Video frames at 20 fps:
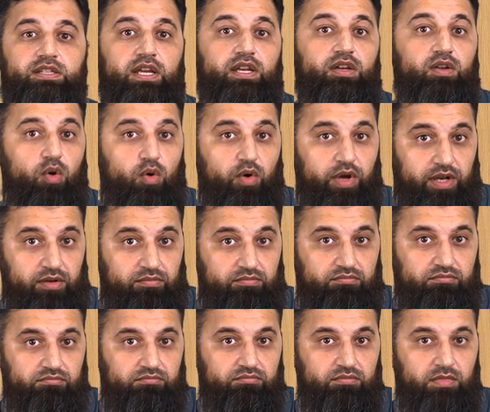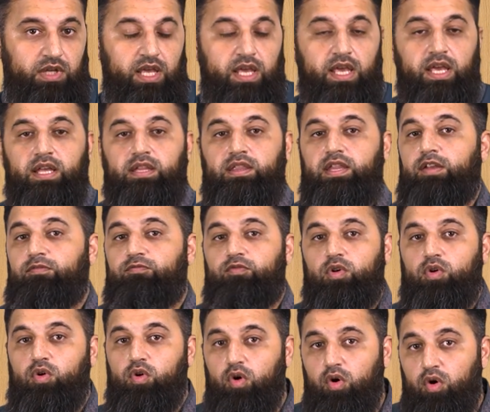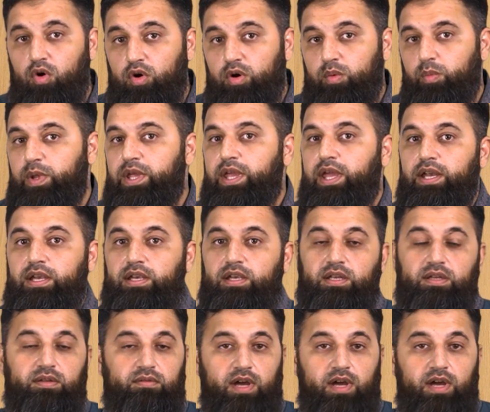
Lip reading: can go in. Then for code, we get,